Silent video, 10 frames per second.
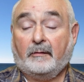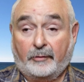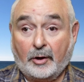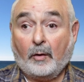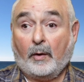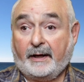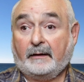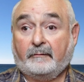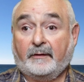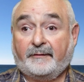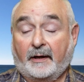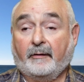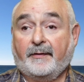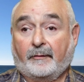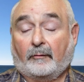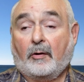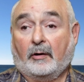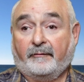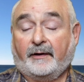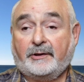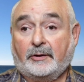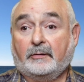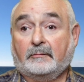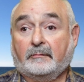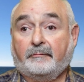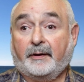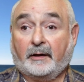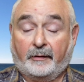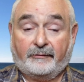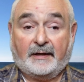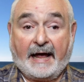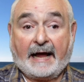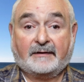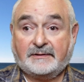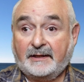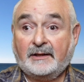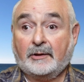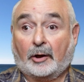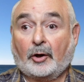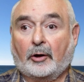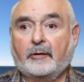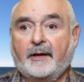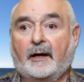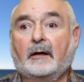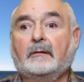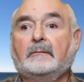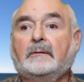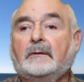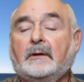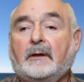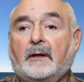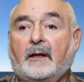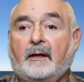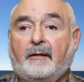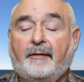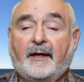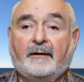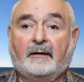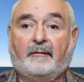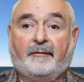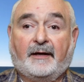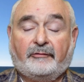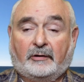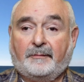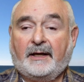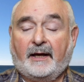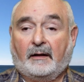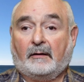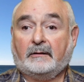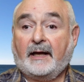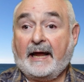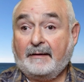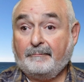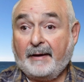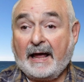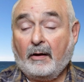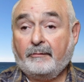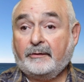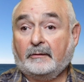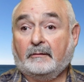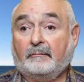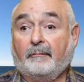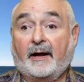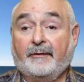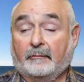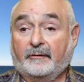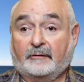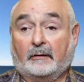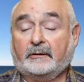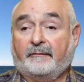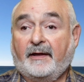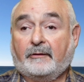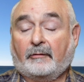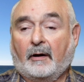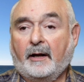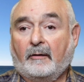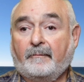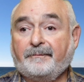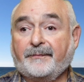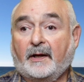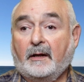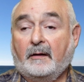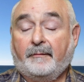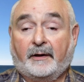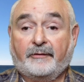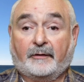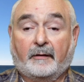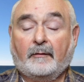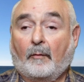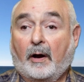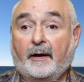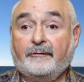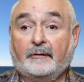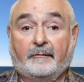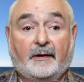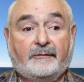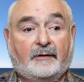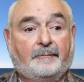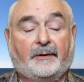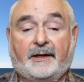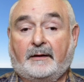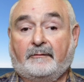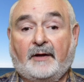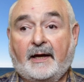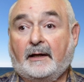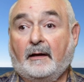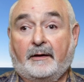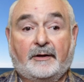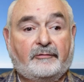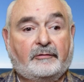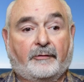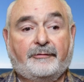knowing that they're in the wrong venue because the acts didn't occur there, then they should be held and bound by the result of that trial. Because otherwise, they simply take additional